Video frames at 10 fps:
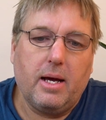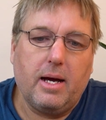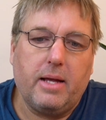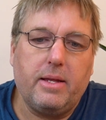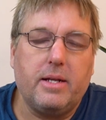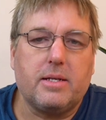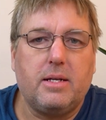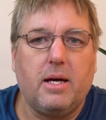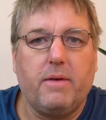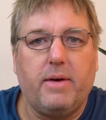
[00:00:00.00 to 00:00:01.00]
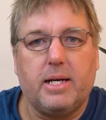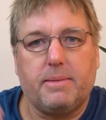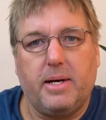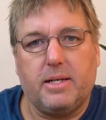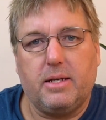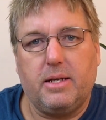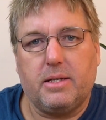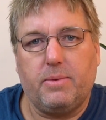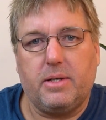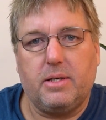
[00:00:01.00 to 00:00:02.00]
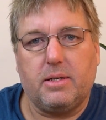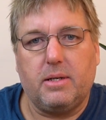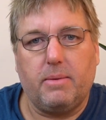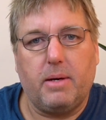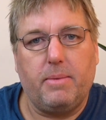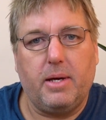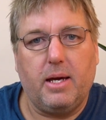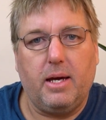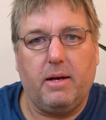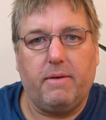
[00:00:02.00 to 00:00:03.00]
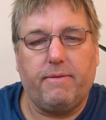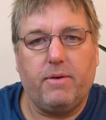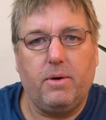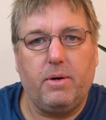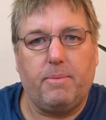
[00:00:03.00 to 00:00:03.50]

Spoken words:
And then there's another aspect to this, which is that when we eat food,